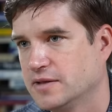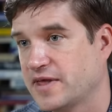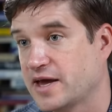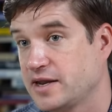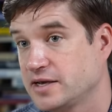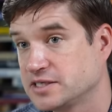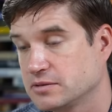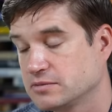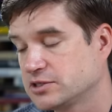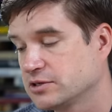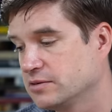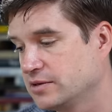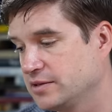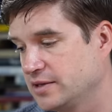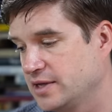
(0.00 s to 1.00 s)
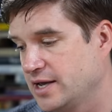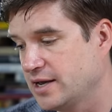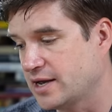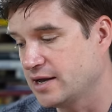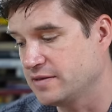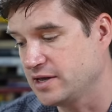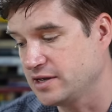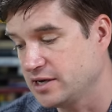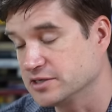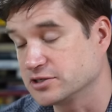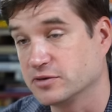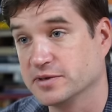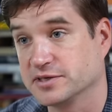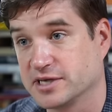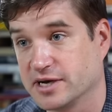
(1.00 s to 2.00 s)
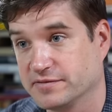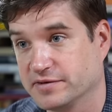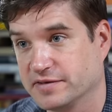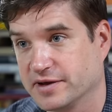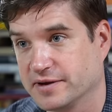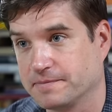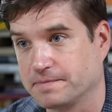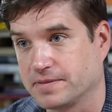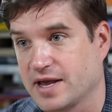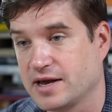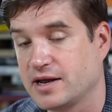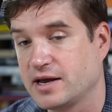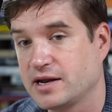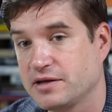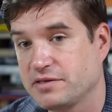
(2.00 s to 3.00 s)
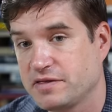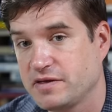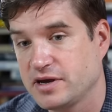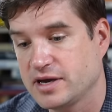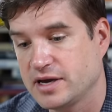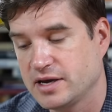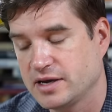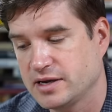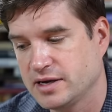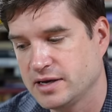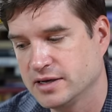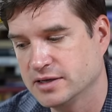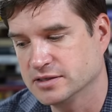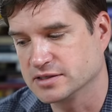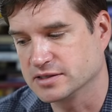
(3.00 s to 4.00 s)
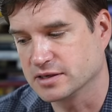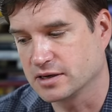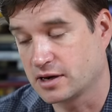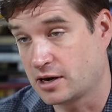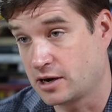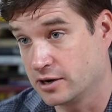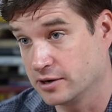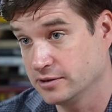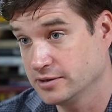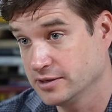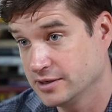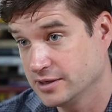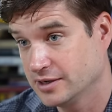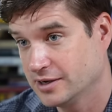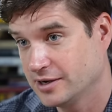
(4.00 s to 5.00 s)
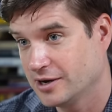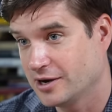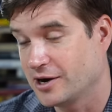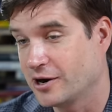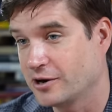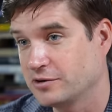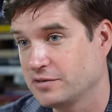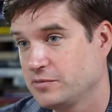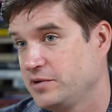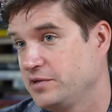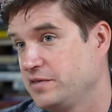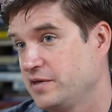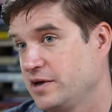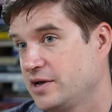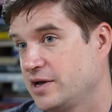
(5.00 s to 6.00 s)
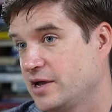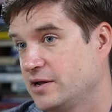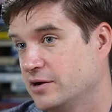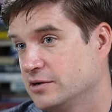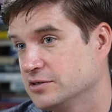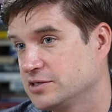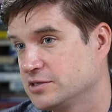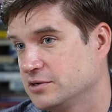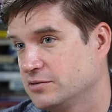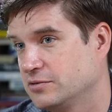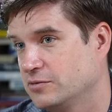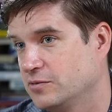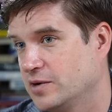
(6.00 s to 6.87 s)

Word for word: That is so. I think it is almost everything, and and I think it is hard harder than we think and also